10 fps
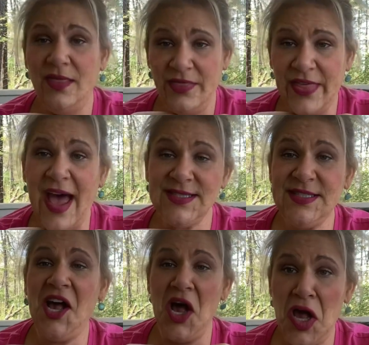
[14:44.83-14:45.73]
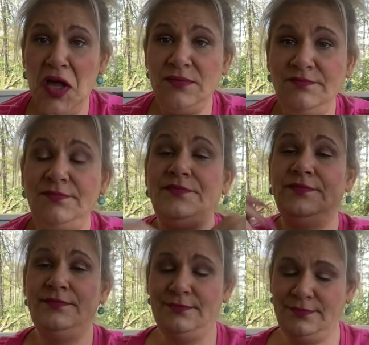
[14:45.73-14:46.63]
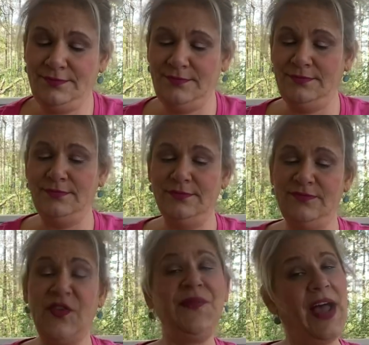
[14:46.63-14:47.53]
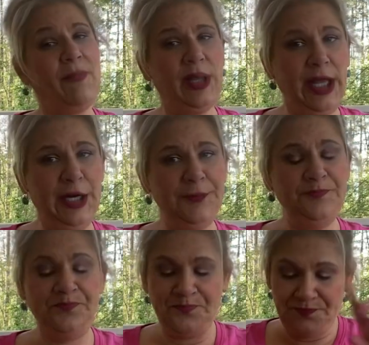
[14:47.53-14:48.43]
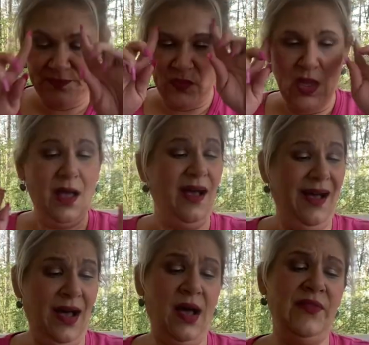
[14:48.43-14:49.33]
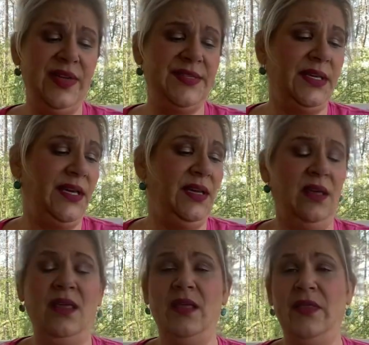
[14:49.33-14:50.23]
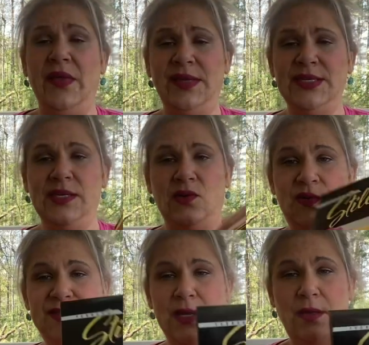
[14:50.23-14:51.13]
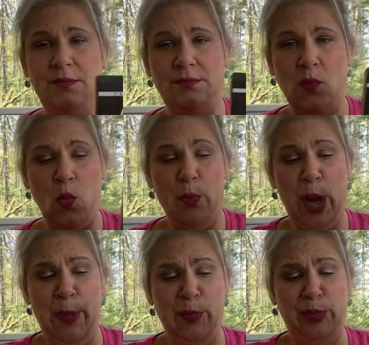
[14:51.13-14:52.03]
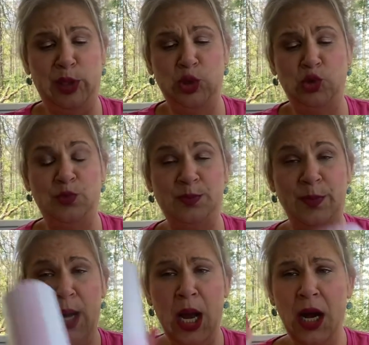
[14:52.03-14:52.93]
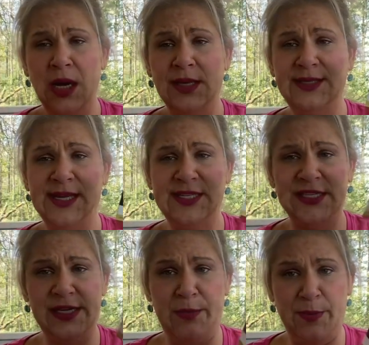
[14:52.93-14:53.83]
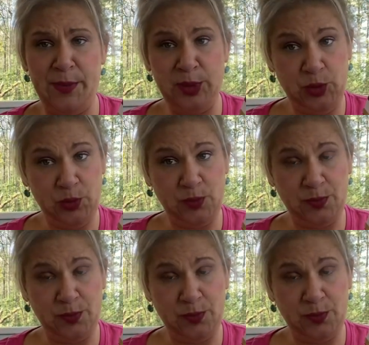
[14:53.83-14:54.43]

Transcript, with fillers: That's the haul from Five Below. Obviously, uh, the deals. Ba ba ba boom. This is the ba ba boom.